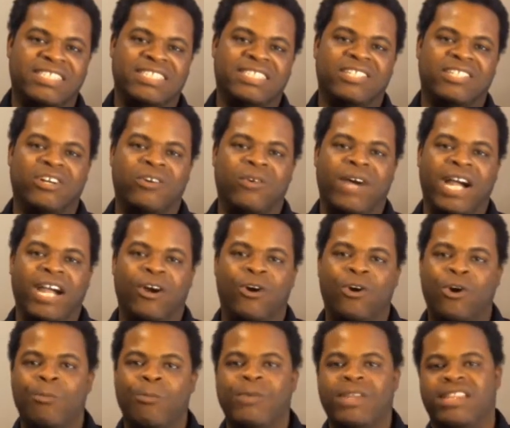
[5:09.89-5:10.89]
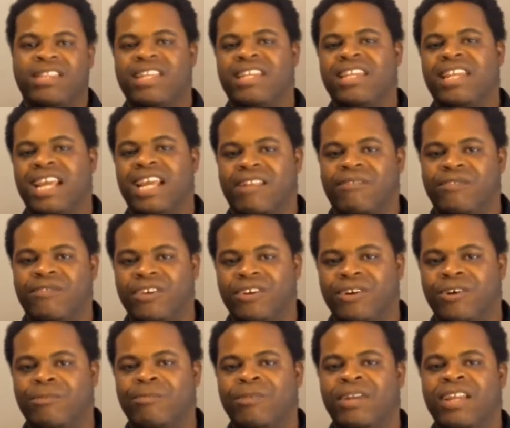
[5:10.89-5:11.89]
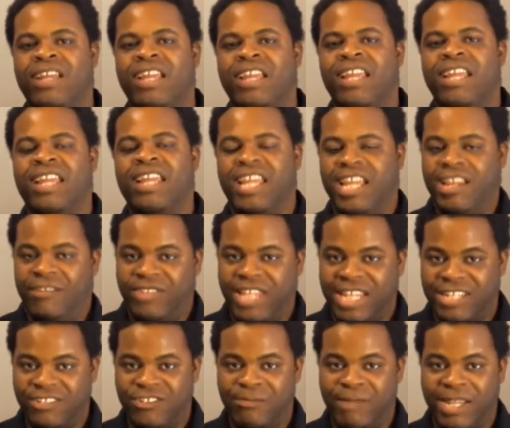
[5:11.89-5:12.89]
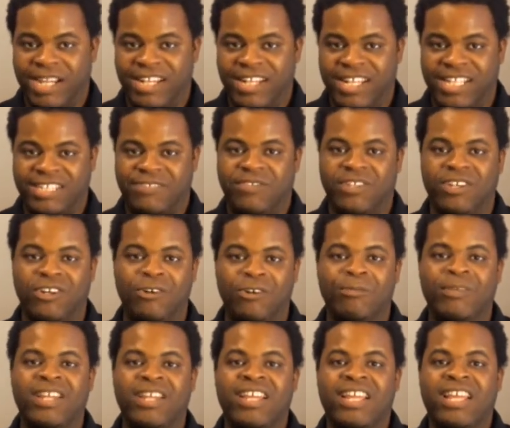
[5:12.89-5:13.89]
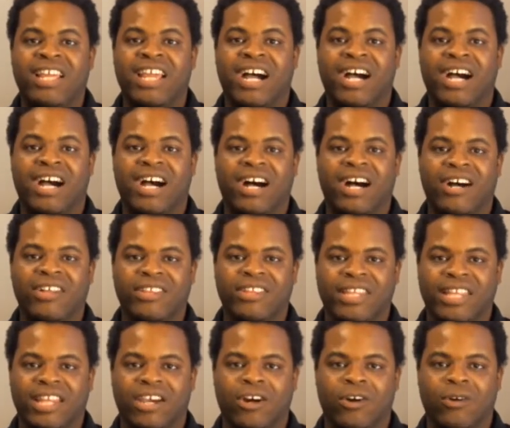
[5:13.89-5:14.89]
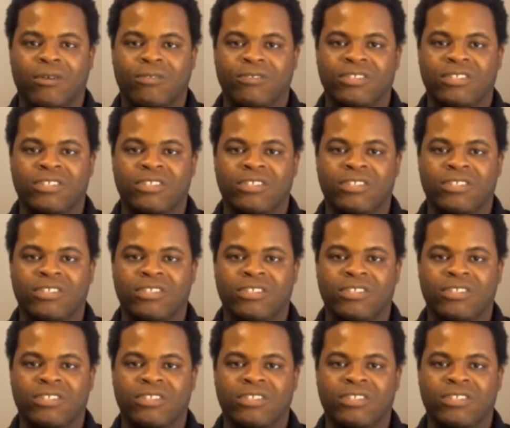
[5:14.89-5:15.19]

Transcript: So I hope with the next film, if they do make a next film, they'll